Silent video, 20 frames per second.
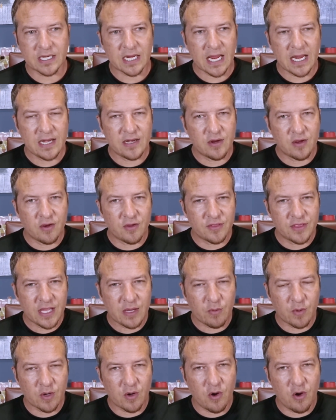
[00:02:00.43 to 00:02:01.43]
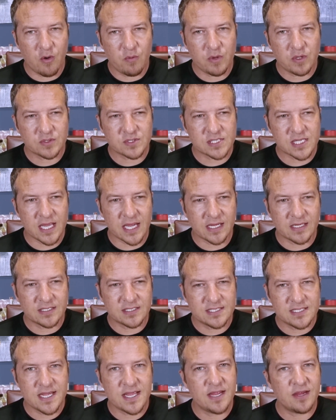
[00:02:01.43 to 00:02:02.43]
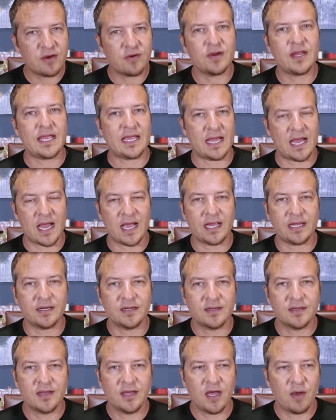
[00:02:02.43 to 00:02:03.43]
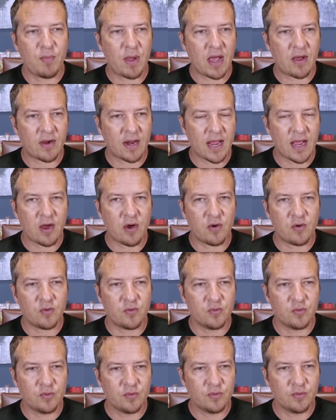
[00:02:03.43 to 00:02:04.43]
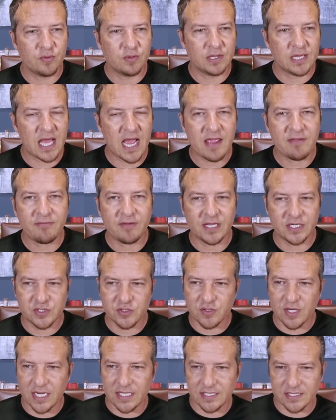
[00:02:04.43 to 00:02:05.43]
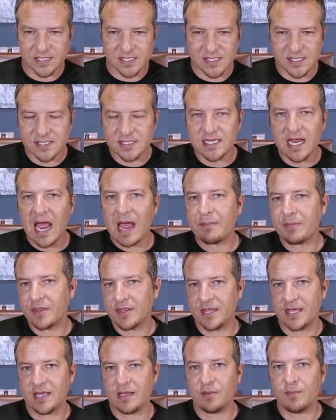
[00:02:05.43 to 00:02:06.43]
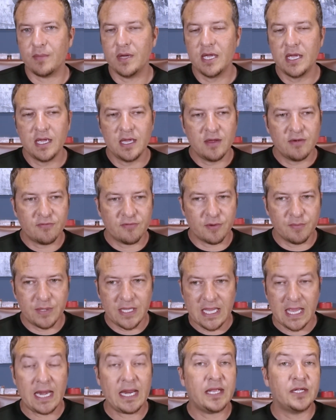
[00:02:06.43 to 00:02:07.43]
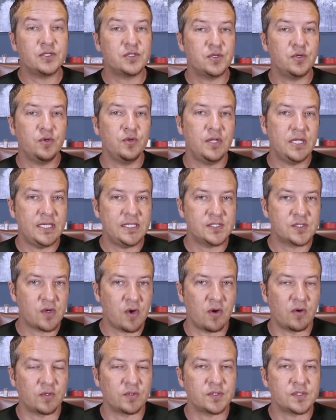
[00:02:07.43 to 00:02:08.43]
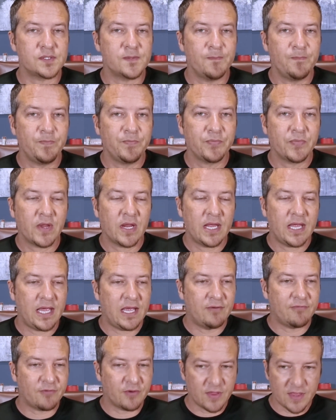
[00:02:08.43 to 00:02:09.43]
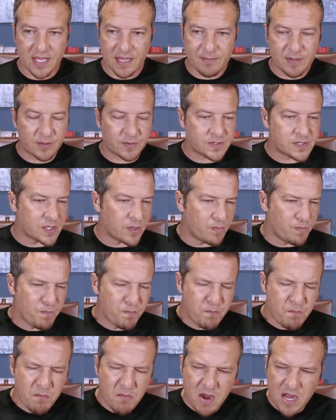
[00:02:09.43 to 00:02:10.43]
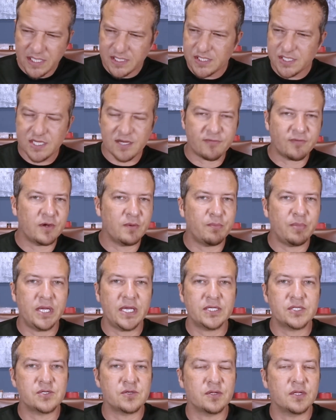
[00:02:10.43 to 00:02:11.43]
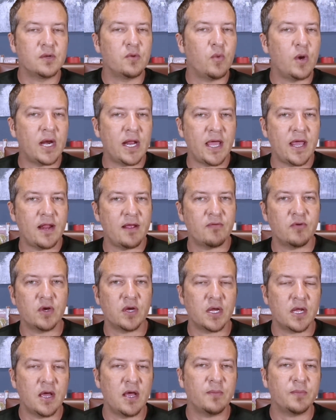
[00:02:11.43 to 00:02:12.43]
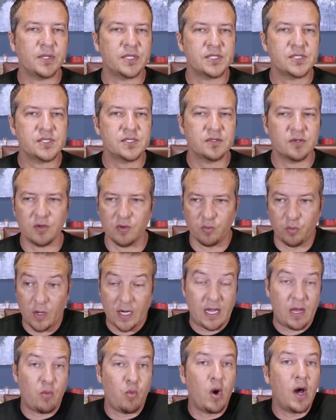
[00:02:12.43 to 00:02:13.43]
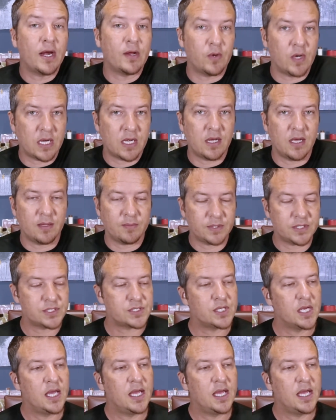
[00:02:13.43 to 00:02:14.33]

and they were almost like teary-eyed about how life had tried to stop them from getting to these goals. And for them, it was a much different picture than what I had ever accomplished or what I want to accomplish.